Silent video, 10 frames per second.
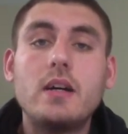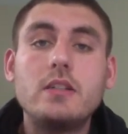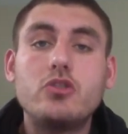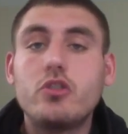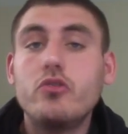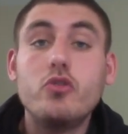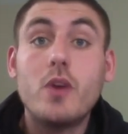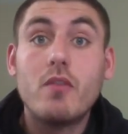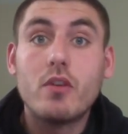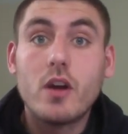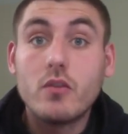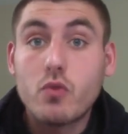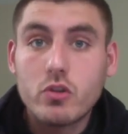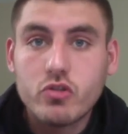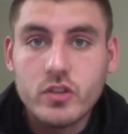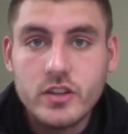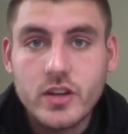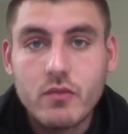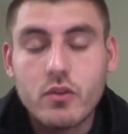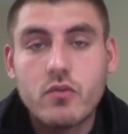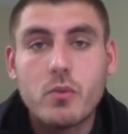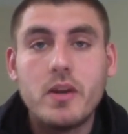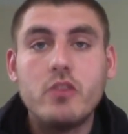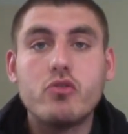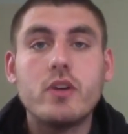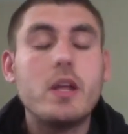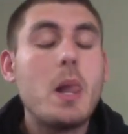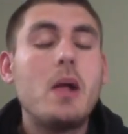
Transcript: should you ever unfortunately suffer from an injury.